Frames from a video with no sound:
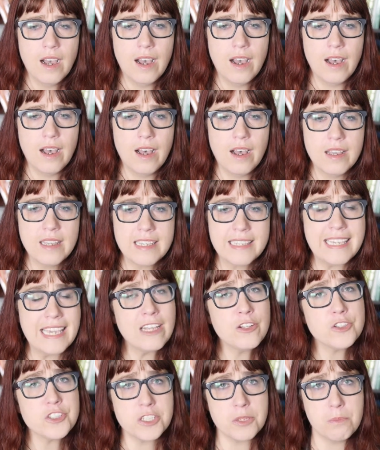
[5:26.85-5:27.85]
Uh,
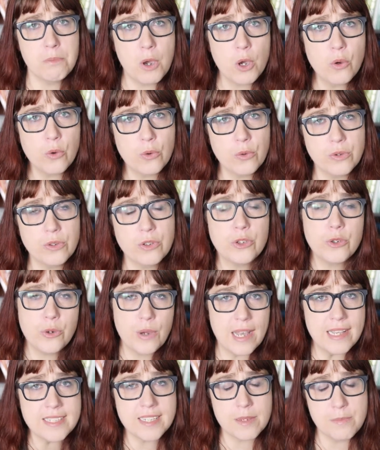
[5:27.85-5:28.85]
Gail Simone,
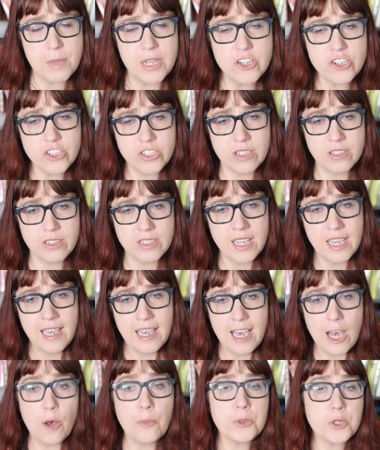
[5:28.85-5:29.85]
who, as I mentioned,
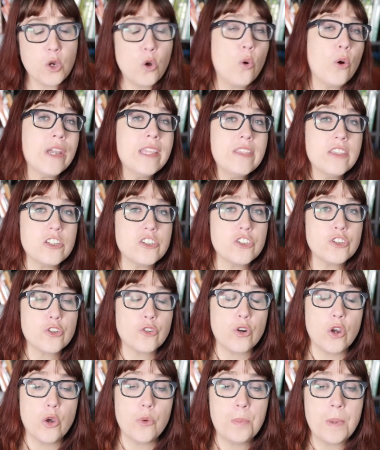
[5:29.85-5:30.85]
helped coin this
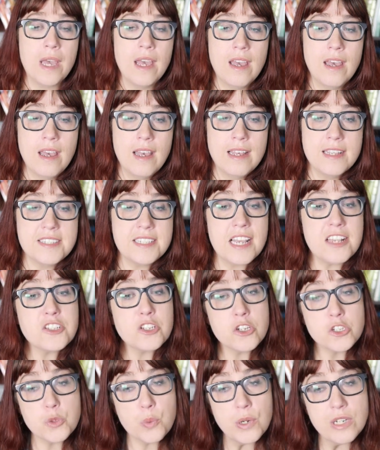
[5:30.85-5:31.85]
trope,
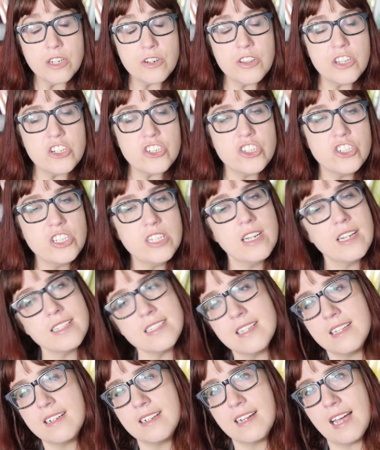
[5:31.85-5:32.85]
says on Twitter that she
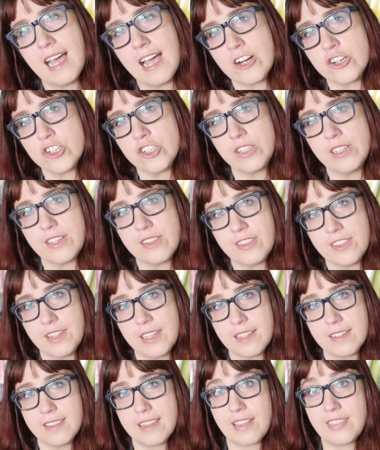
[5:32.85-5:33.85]
doesn't actually
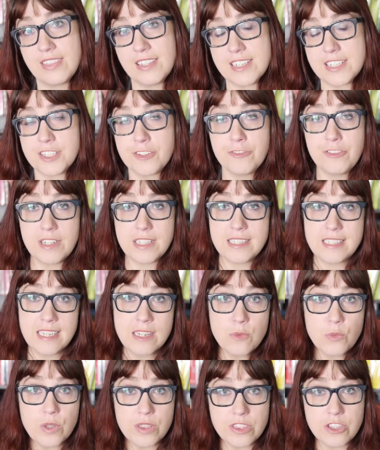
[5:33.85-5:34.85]
think that this fits
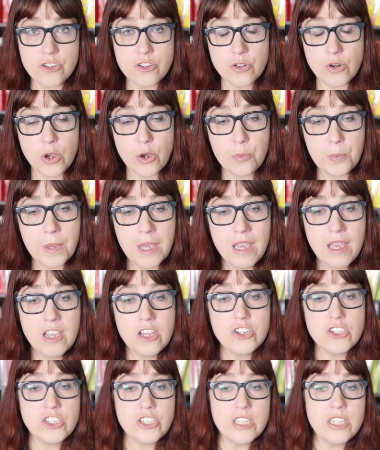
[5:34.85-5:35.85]
in with the trope.
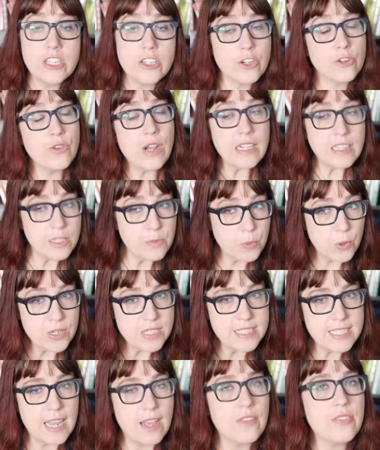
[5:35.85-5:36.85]
She correctly
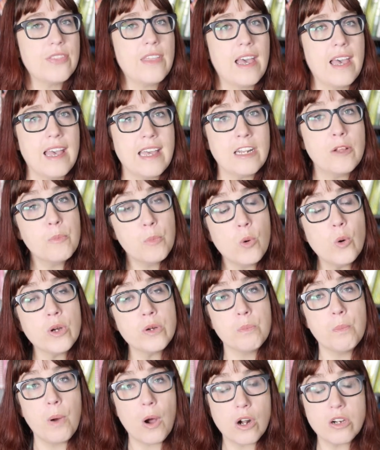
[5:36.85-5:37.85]
points out that an
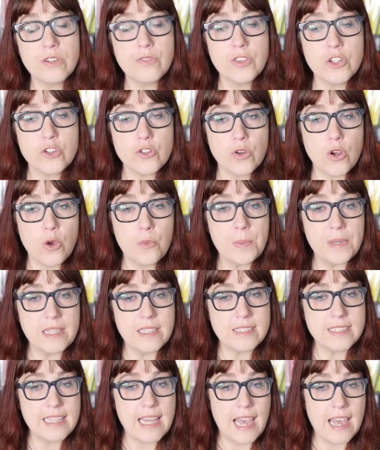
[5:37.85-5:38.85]
important part of the trope
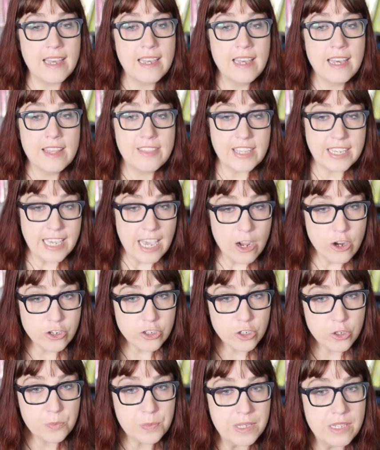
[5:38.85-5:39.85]
is that the
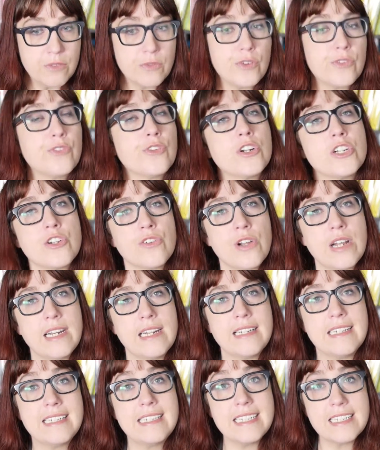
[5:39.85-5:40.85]
character being
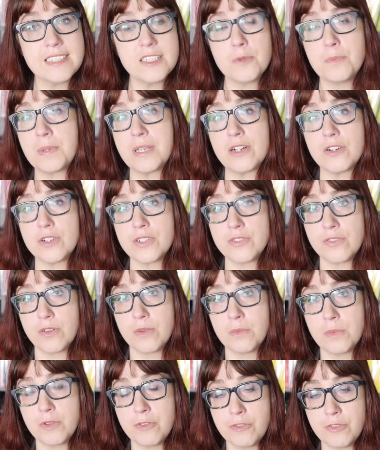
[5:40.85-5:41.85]
refrigerated disappears
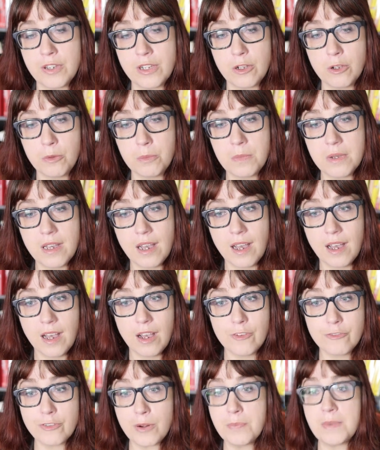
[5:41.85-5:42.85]
from the film,
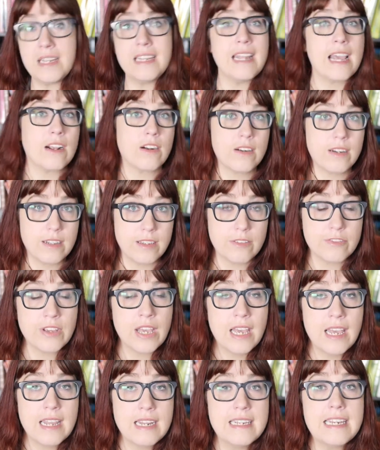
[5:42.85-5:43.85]
uh, from the narrative,
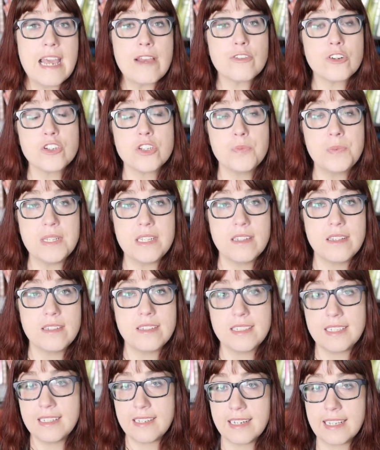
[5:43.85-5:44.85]
never to be
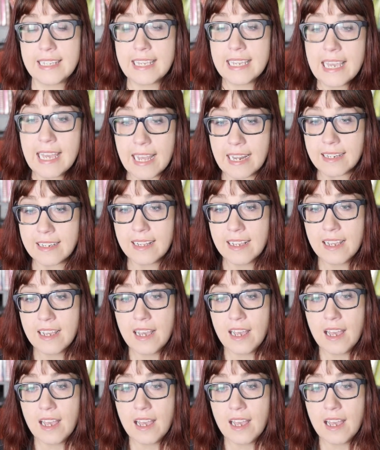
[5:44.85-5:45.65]
seen again